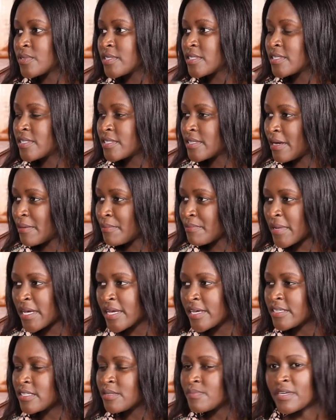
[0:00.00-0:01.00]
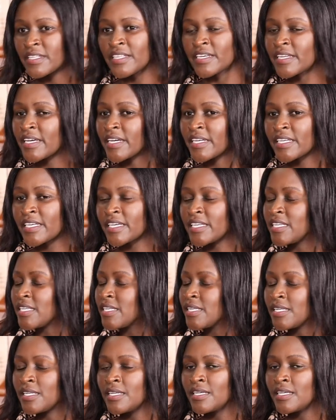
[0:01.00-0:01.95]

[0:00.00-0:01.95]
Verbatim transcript: with uh, maize, but then again,